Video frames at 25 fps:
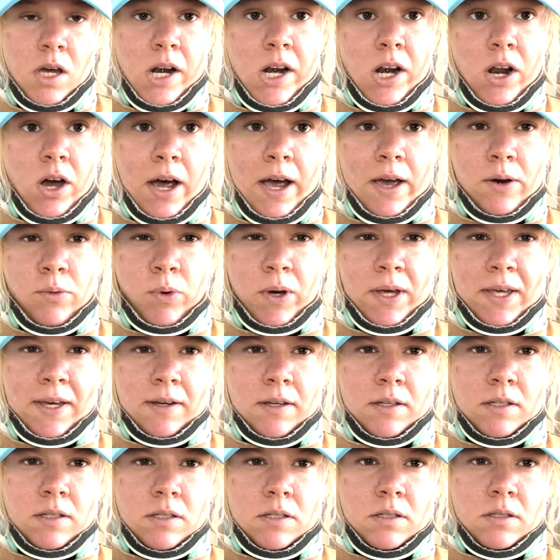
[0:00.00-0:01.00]
9
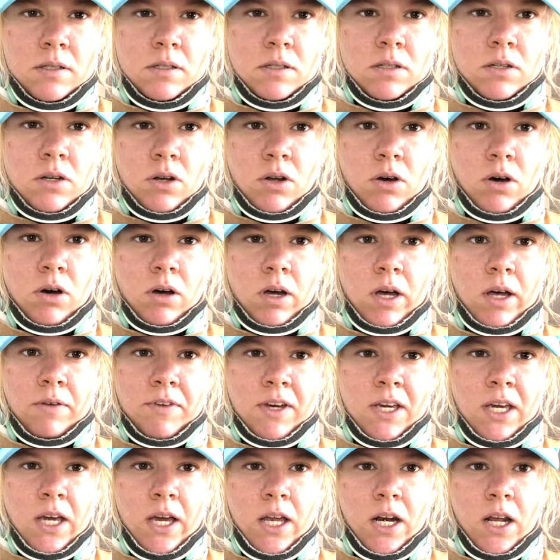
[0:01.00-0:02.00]
weeks not
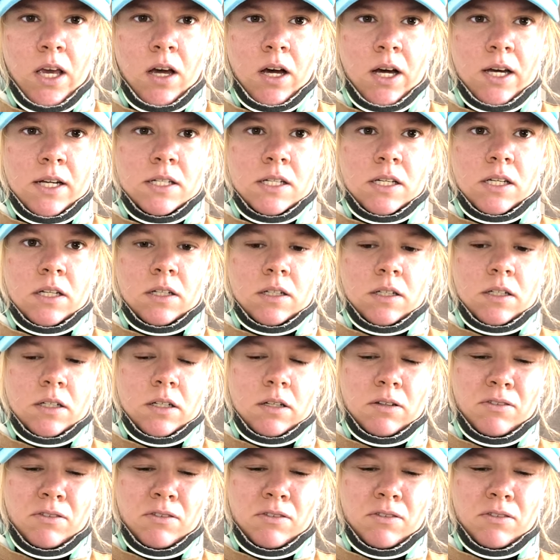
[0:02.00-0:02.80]
having any idea